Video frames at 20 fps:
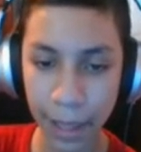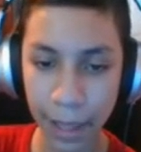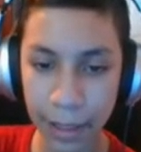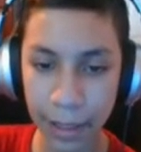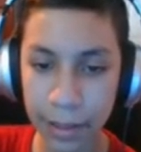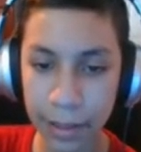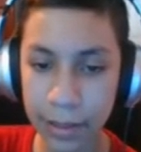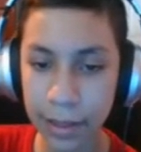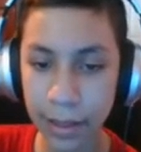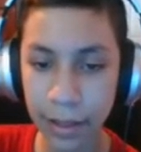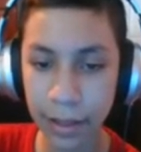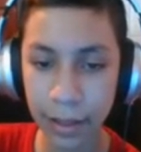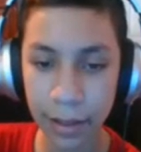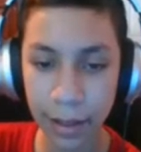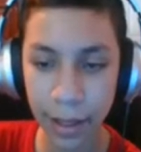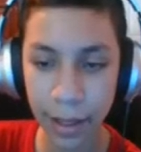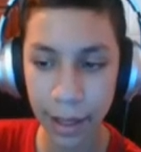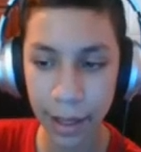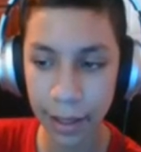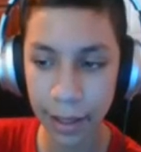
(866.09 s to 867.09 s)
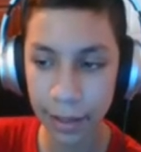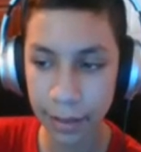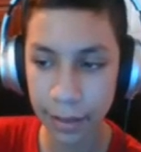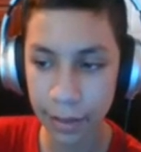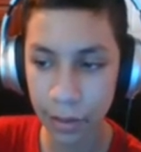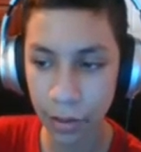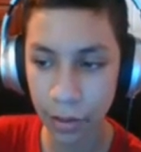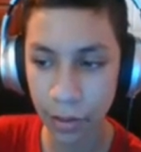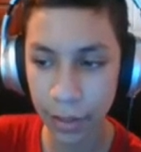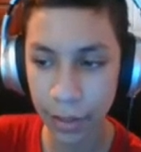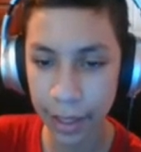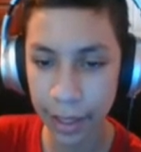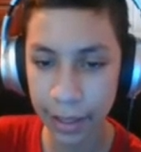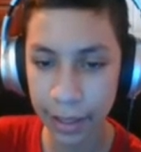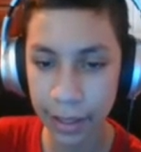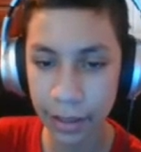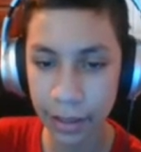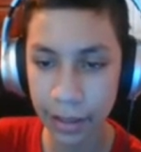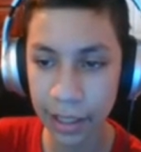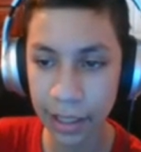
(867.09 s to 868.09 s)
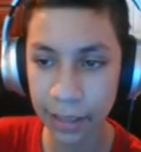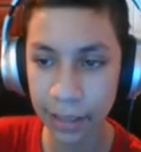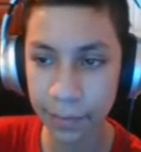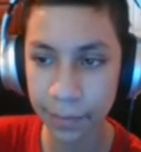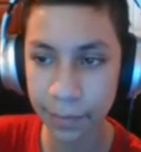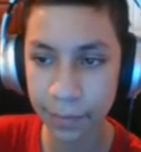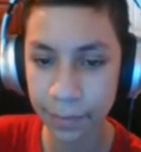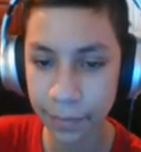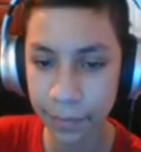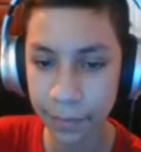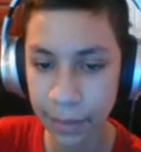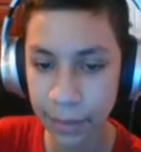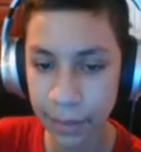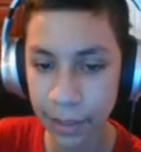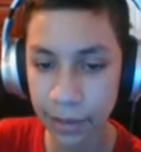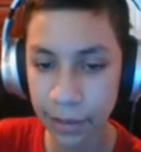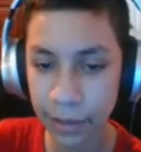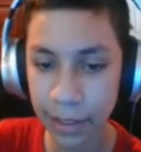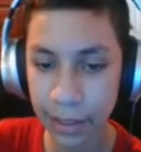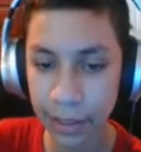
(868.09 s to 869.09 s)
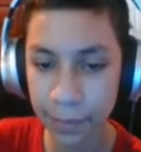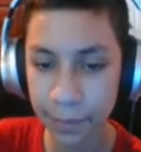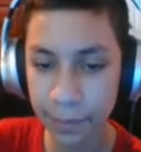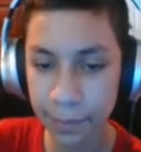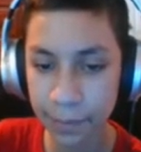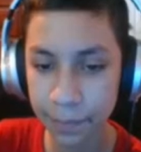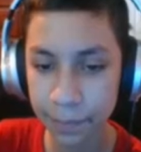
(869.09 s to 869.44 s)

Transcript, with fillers: Like Dylan and okay, here they come. Here they come.